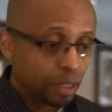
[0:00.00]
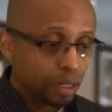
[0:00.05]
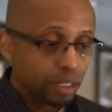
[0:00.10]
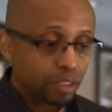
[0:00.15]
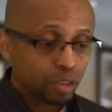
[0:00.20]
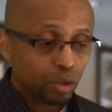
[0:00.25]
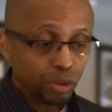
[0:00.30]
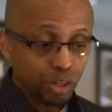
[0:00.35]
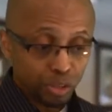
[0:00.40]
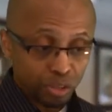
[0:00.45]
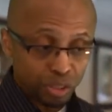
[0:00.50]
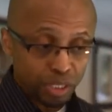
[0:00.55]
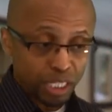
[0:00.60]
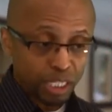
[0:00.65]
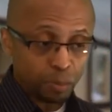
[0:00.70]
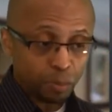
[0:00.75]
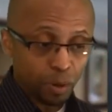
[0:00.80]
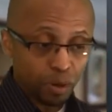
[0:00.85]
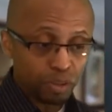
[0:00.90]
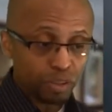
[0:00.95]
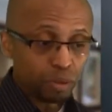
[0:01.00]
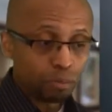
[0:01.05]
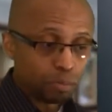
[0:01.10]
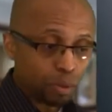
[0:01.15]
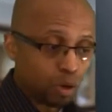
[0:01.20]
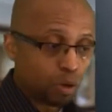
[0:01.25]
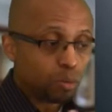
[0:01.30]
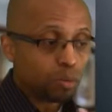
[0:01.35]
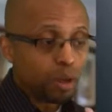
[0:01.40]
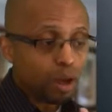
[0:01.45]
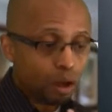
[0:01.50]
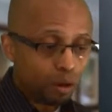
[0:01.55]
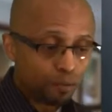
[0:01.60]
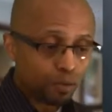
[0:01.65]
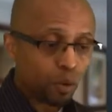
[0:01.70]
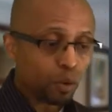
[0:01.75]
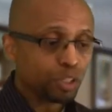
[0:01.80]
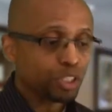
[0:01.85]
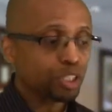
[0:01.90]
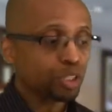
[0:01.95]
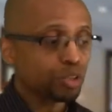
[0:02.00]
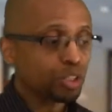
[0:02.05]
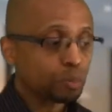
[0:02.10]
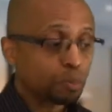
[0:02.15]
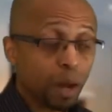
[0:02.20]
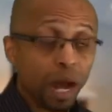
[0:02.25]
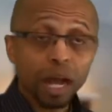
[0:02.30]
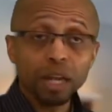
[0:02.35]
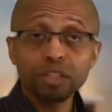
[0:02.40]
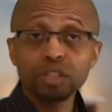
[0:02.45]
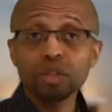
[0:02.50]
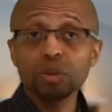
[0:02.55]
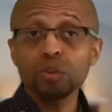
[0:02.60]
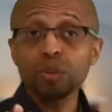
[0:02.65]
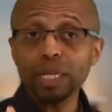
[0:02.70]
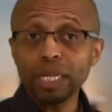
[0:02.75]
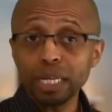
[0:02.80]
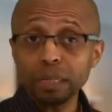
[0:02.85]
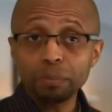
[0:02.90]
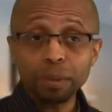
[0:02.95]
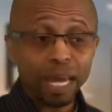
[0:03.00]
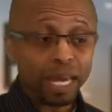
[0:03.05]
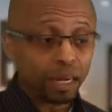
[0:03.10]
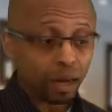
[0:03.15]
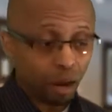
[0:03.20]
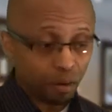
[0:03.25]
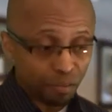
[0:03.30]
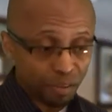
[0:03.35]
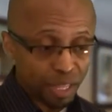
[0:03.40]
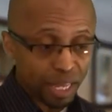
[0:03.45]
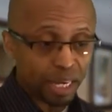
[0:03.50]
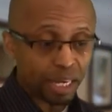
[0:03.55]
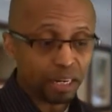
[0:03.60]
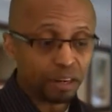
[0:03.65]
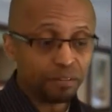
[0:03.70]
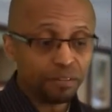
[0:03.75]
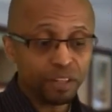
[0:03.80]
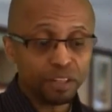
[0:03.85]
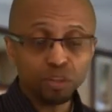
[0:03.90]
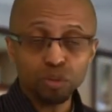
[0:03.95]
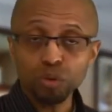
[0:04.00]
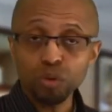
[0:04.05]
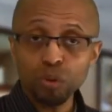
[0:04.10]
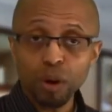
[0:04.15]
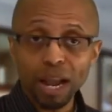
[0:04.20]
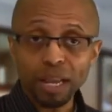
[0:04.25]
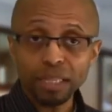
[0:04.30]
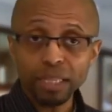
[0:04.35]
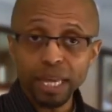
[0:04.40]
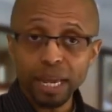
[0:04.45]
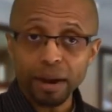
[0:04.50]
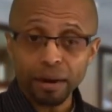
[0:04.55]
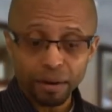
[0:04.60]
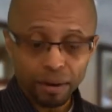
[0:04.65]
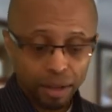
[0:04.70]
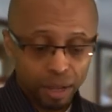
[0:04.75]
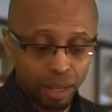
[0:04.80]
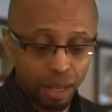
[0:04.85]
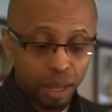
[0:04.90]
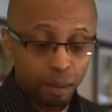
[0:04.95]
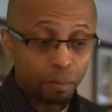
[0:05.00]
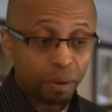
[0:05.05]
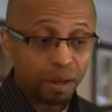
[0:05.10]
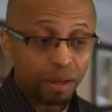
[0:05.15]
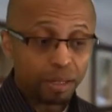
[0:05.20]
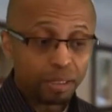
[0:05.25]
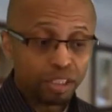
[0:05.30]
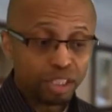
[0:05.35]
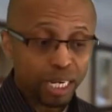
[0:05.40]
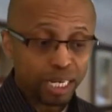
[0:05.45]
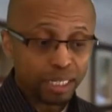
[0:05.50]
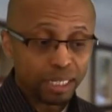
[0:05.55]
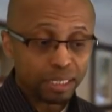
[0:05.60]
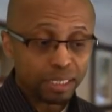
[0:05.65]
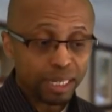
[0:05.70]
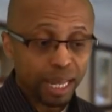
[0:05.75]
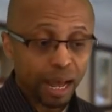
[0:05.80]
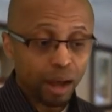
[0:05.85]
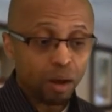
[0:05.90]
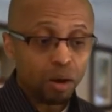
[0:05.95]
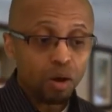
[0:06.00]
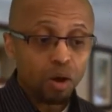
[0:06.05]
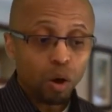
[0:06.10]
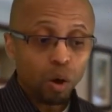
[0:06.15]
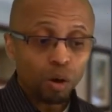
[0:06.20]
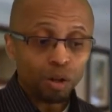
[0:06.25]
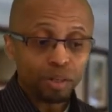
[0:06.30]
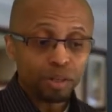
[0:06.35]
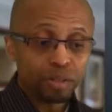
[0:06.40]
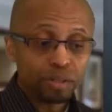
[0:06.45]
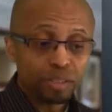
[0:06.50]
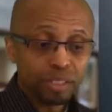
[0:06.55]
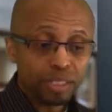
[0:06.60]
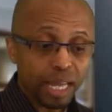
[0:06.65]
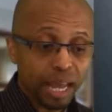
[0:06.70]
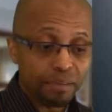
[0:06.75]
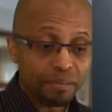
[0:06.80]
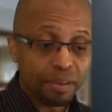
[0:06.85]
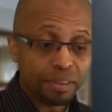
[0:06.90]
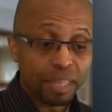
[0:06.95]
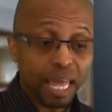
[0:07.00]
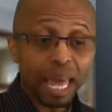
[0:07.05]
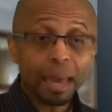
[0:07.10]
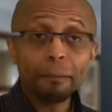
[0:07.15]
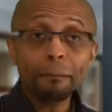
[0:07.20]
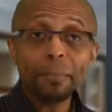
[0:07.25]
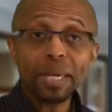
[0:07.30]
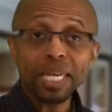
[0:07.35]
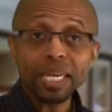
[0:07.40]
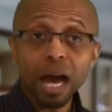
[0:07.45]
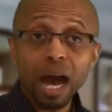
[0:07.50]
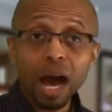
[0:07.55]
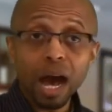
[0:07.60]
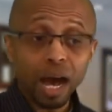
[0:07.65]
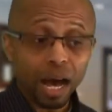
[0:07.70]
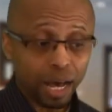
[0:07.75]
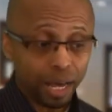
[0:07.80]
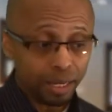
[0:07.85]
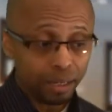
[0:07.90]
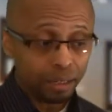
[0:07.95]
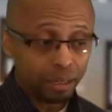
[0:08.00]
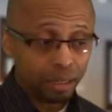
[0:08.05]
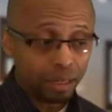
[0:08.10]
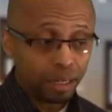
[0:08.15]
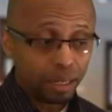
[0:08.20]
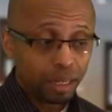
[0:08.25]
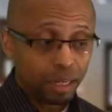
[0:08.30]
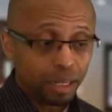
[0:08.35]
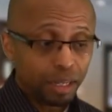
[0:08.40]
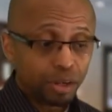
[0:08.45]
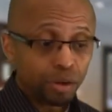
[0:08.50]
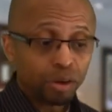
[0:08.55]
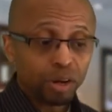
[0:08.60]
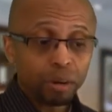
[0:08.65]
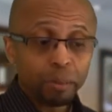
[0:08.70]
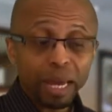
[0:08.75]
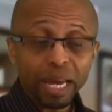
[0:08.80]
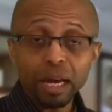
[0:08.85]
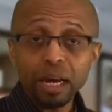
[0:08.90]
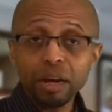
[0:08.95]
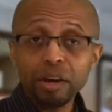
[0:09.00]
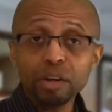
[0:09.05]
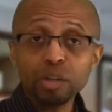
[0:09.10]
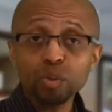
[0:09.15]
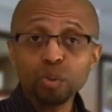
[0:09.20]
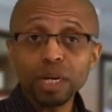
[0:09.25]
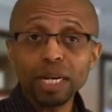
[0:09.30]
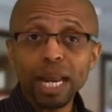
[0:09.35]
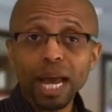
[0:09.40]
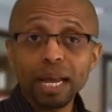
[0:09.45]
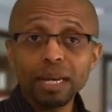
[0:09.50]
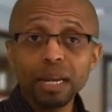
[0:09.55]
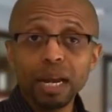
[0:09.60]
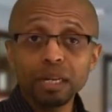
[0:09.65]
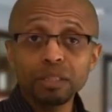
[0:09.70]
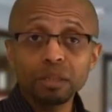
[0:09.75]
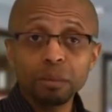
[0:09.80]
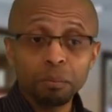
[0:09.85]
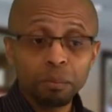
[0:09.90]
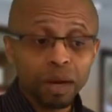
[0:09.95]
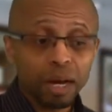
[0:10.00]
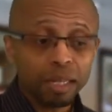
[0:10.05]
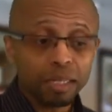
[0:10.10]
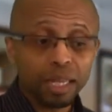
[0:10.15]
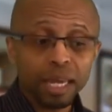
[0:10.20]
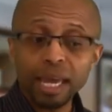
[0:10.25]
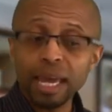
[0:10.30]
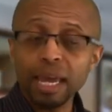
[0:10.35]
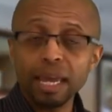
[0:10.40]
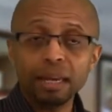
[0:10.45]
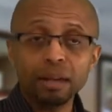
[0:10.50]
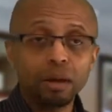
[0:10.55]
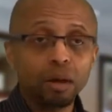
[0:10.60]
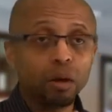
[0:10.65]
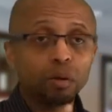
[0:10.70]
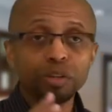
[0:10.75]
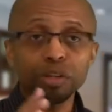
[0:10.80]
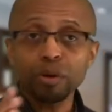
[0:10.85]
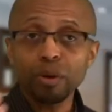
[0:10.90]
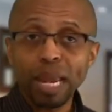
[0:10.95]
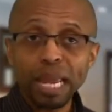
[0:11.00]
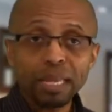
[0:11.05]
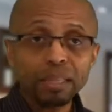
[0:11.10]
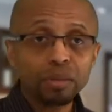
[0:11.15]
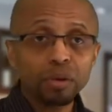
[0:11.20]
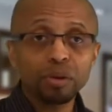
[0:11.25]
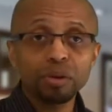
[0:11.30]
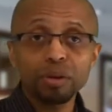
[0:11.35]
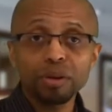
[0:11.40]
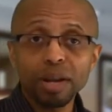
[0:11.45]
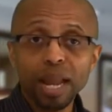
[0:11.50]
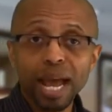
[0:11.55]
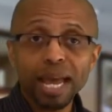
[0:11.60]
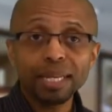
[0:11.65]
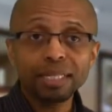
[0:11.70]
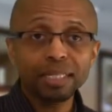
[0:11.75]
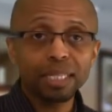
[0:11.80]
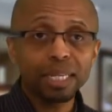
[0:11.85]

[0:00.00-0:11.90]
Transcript: So your 6th person, boom, of course your sponsor would get paid off of that individual right there. But check this out. On your 7th and beyond, you're going to make $129 a month, and on your 8th, on your 9th,